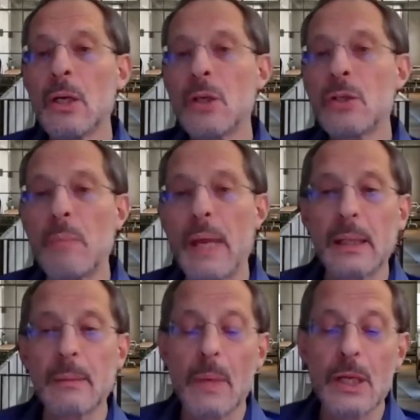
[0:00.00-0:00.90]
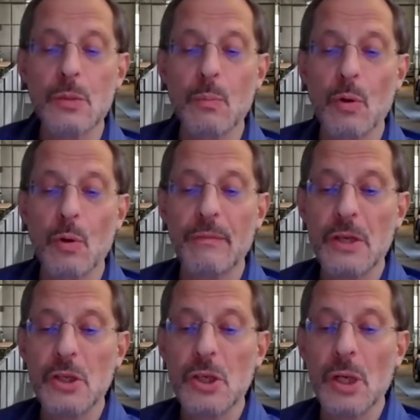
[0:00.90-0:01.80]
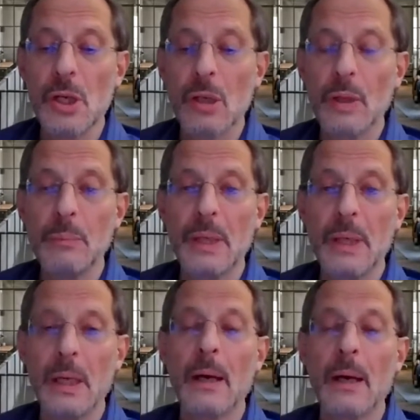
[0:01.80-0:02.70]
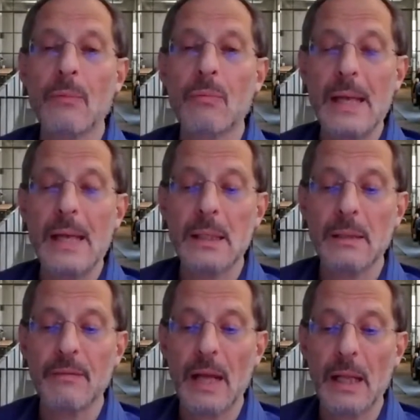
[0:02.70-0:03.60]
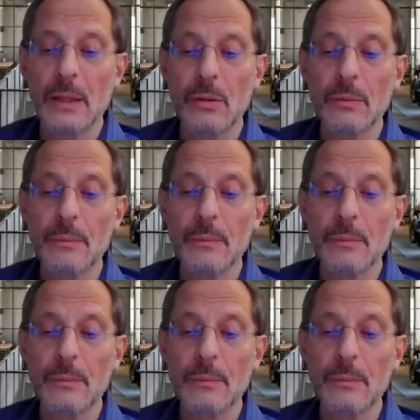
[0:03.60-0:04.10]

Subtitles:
to make it much more efficient, will be rising in value.